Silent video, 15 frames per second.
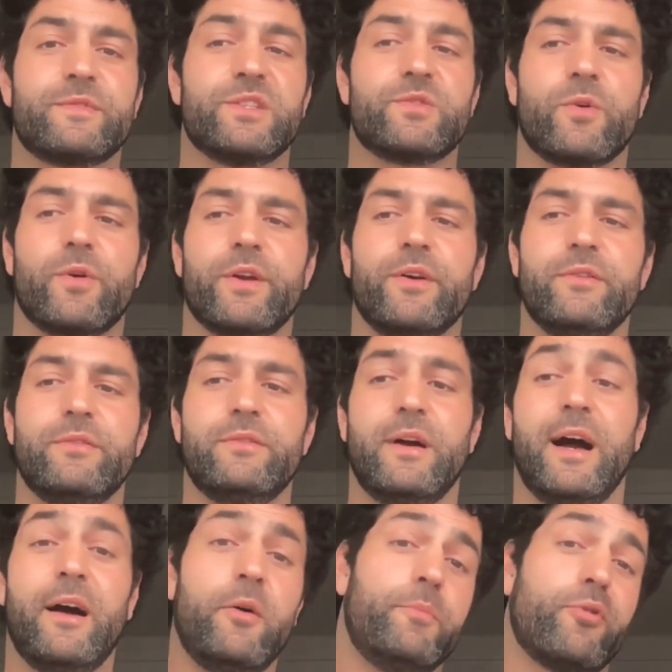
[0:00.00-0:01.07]
tutorial.
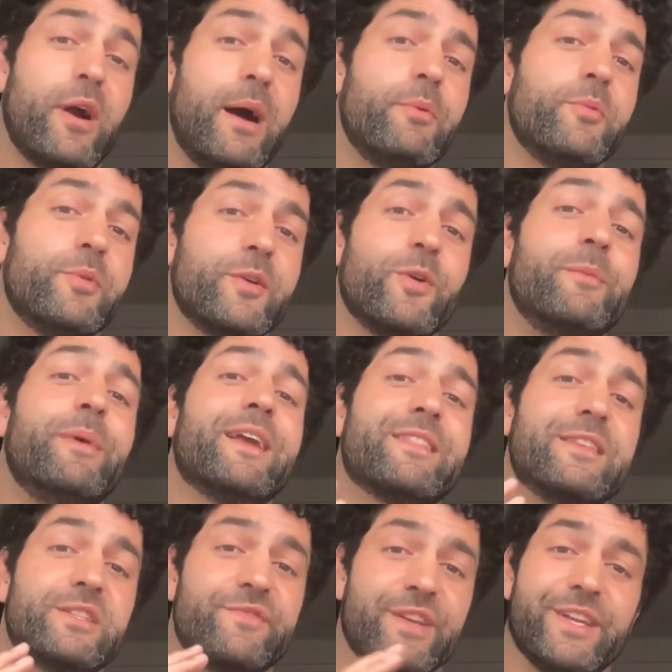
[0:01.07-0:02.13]
I'll probably remake
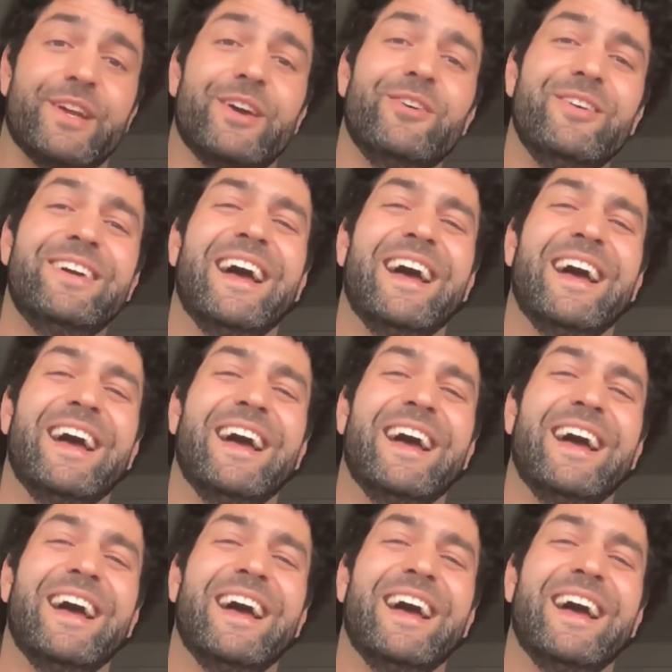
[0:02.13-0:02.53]
this video,